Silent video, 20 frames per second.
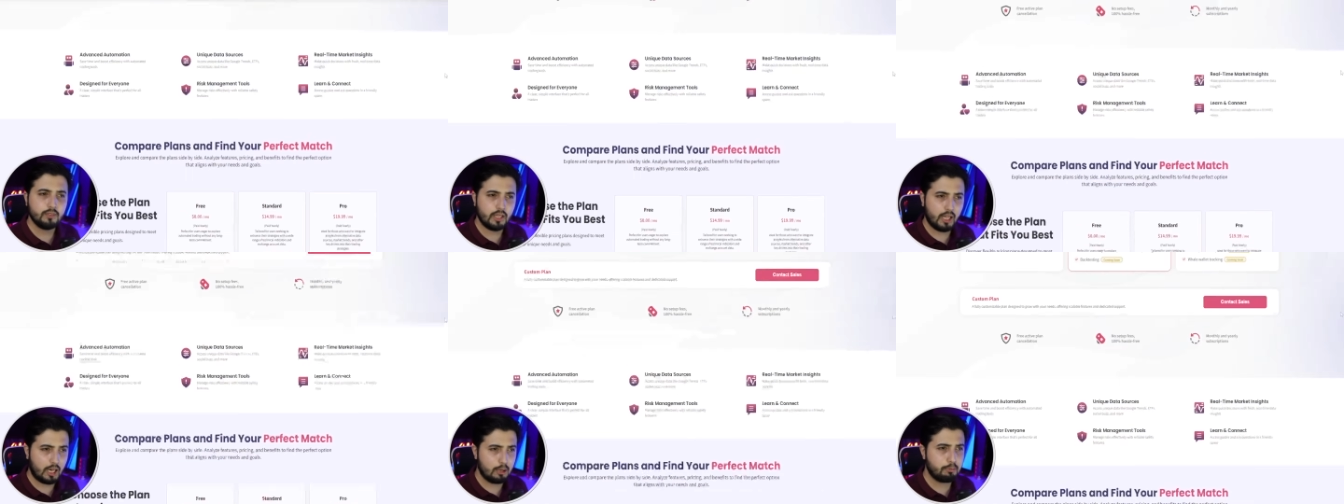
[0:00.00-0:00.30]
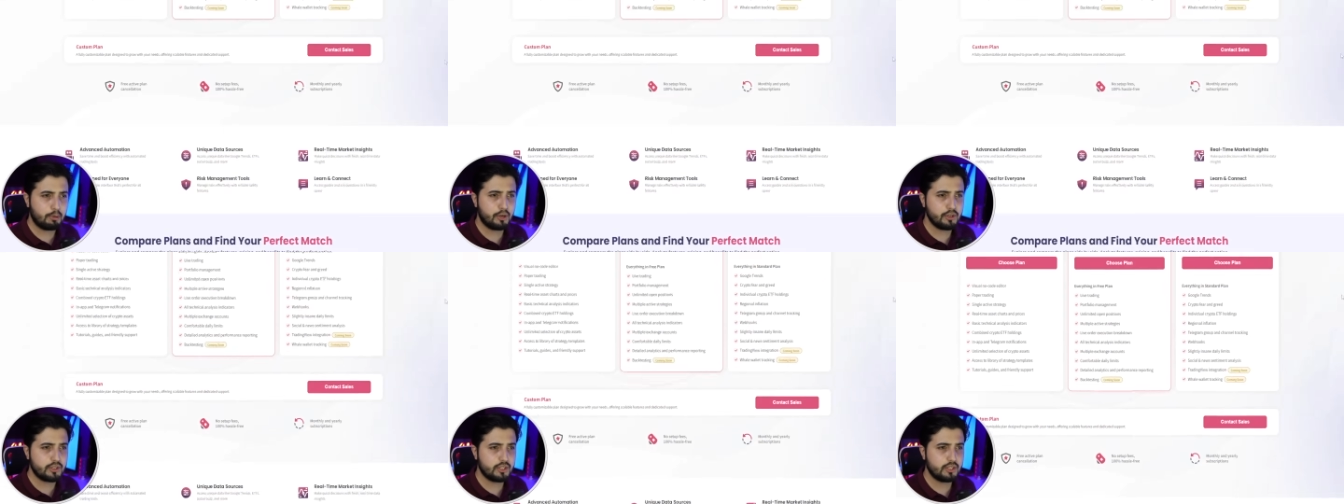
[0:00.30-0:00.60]
I'll
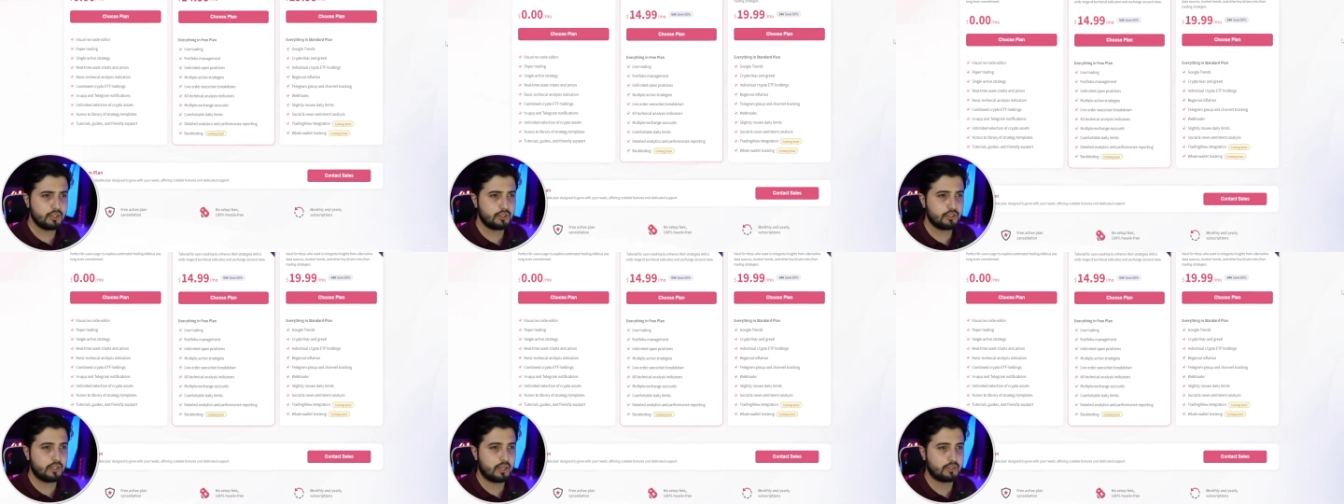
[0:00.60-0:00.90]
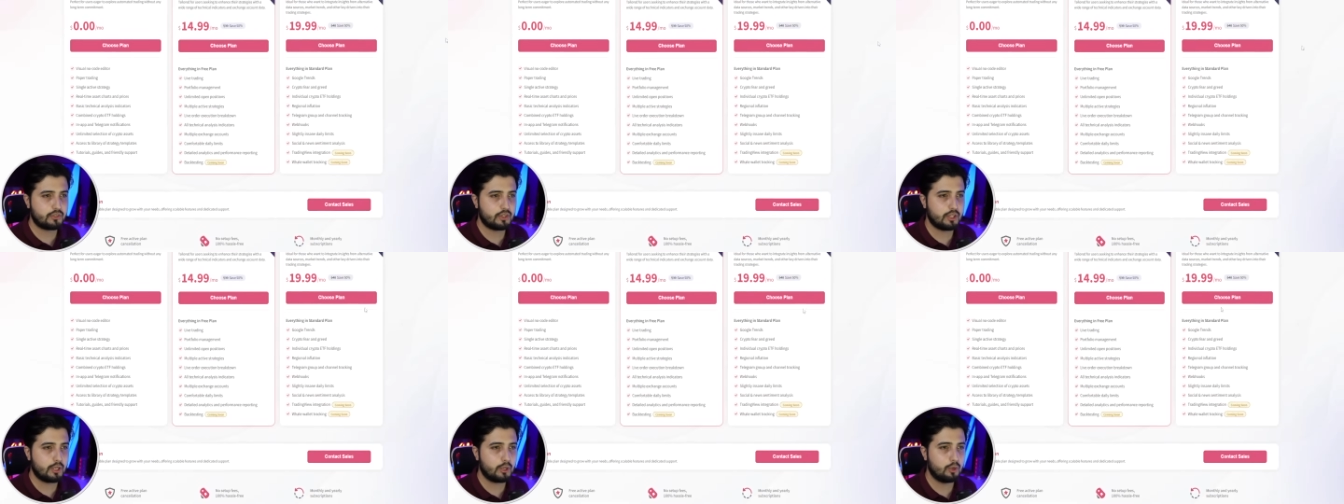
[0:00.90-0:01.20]
personally
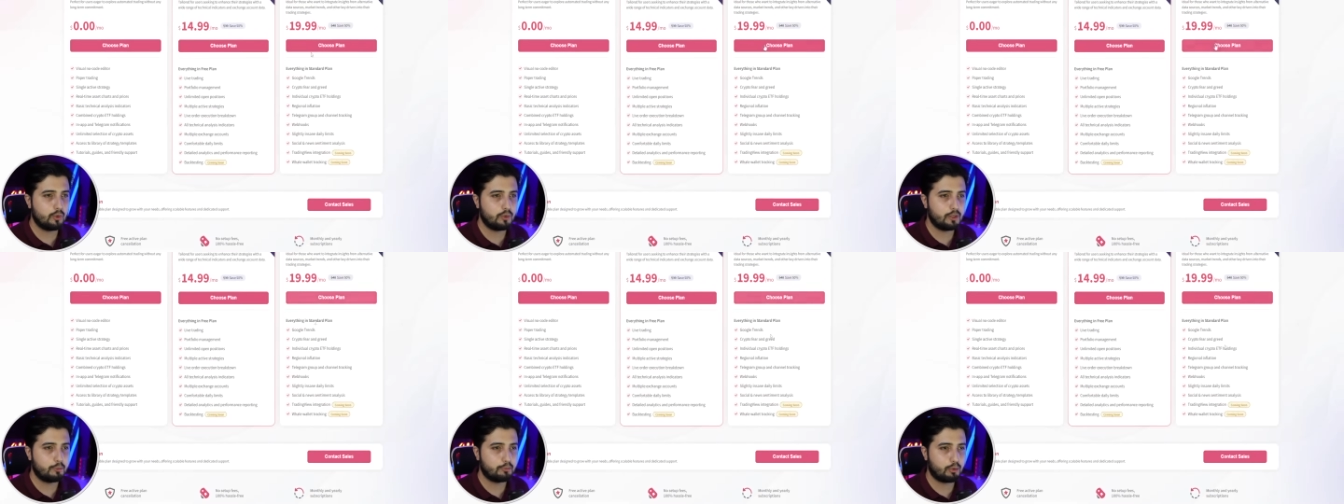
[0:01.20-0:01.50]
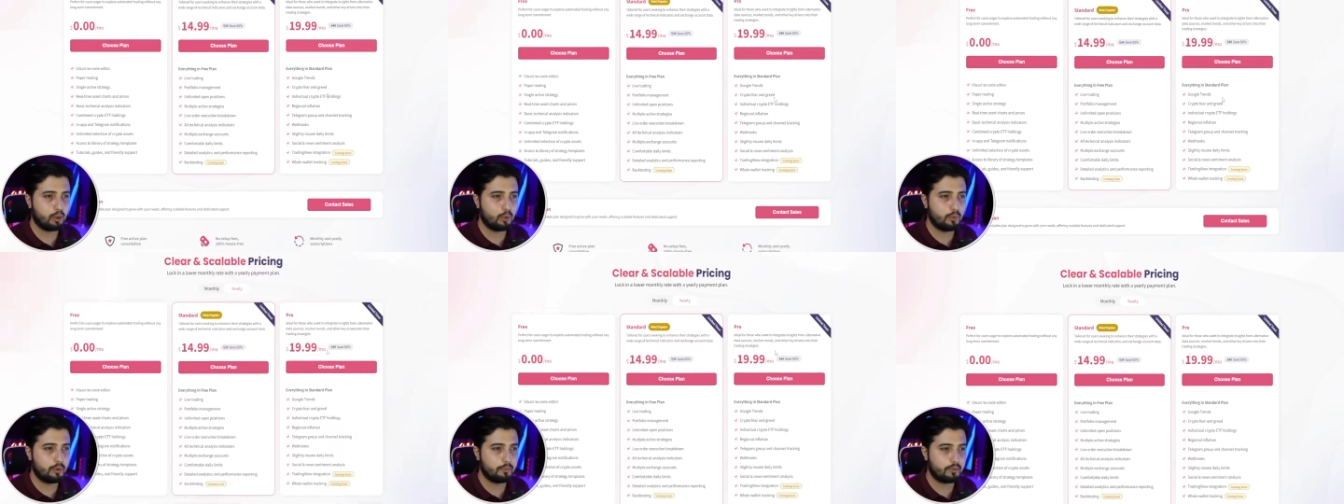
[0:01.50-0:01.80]
suggest that you go with the
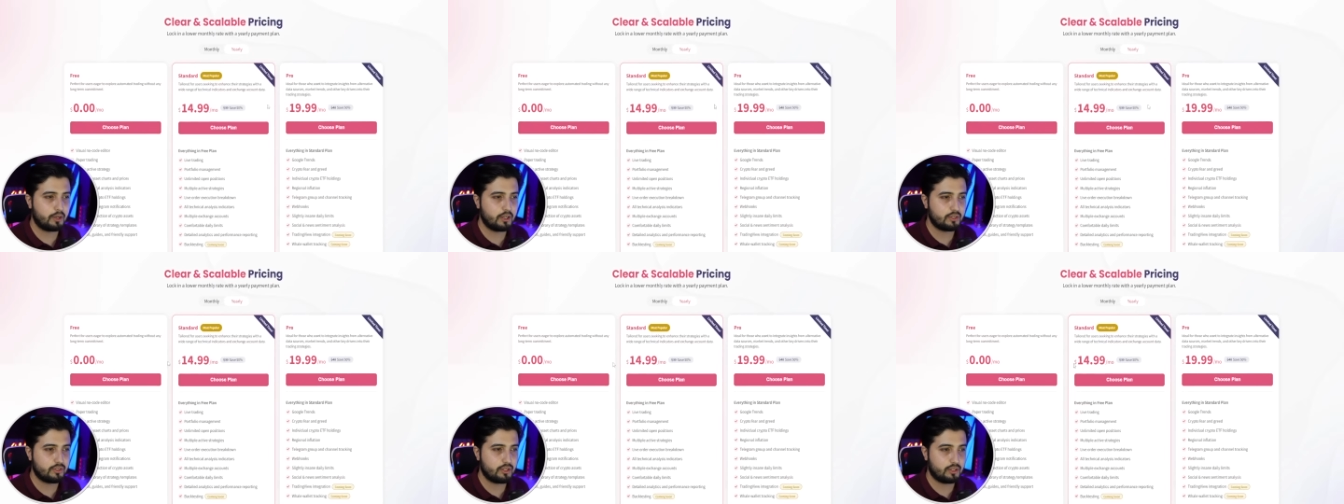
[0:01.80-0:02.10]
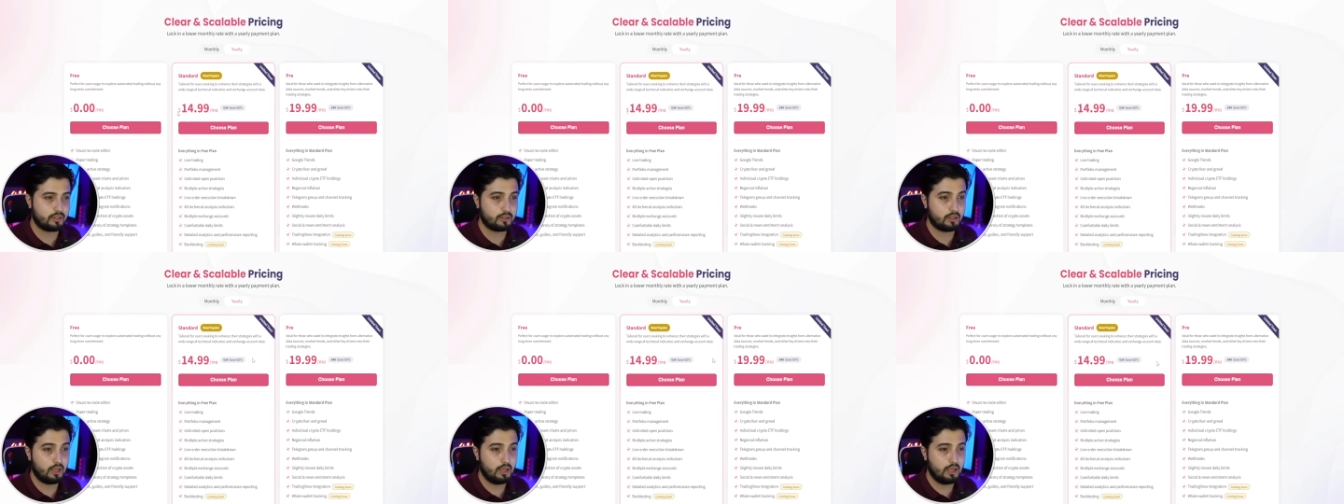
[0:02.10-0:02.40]
Pro one because
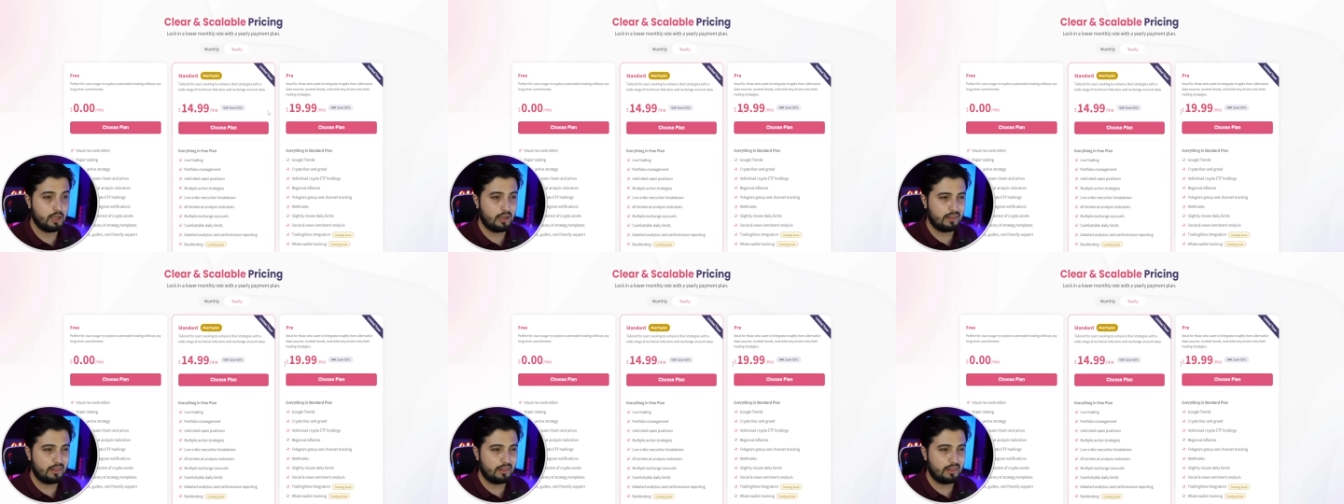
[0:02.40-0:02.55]
there's